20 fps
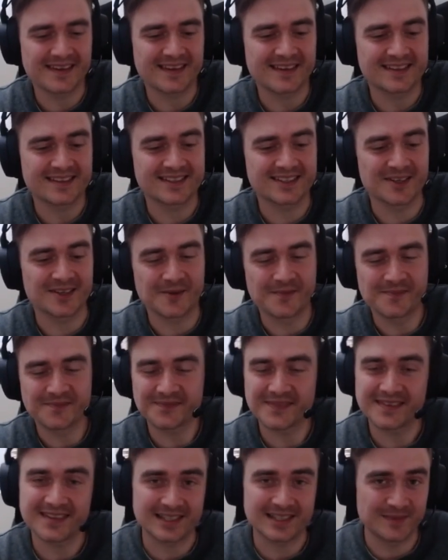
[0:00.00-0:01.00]
So,
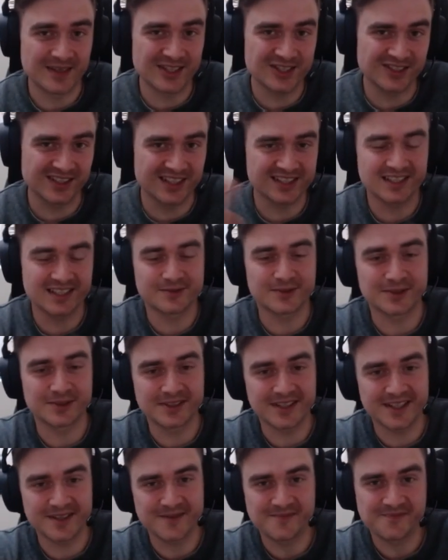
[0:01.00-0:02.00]
as I mentioned, that's it for
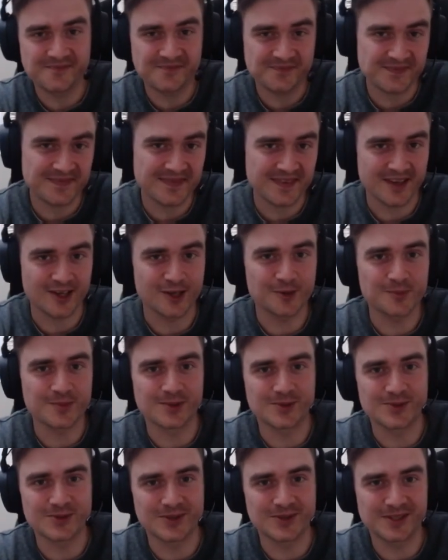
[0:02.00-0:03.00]
today. I hope you
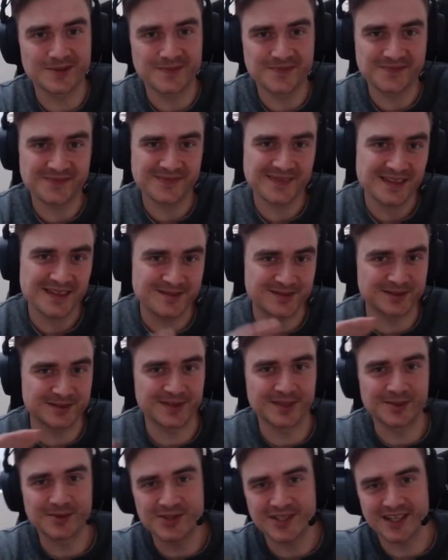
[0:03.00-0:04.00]
enjoyed. Feel
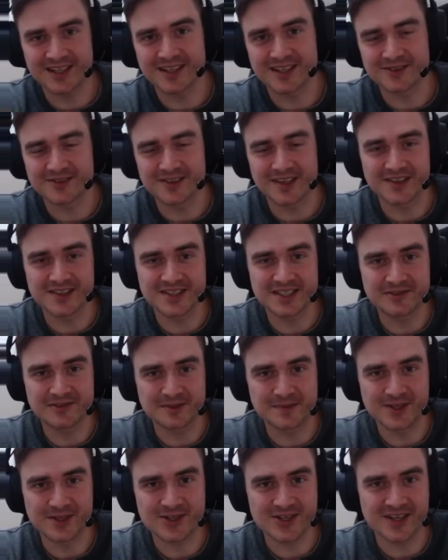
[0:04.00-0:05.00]
free to check out the other stuff
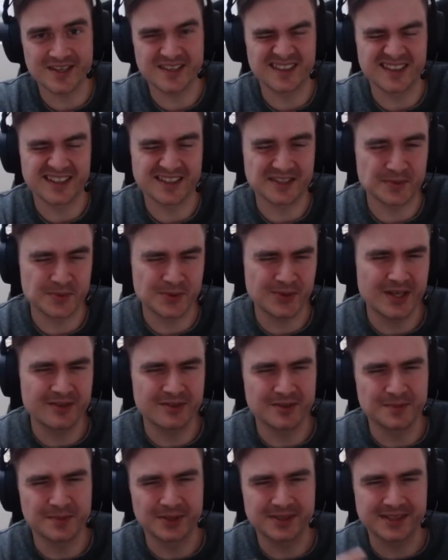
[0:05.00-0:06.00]
on my channel and subscribe
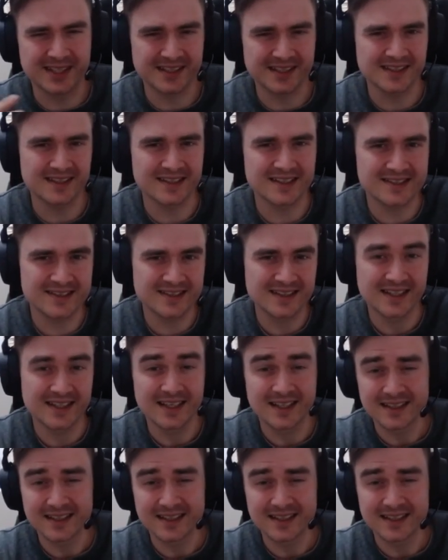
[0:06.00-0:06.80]
for more deck guides.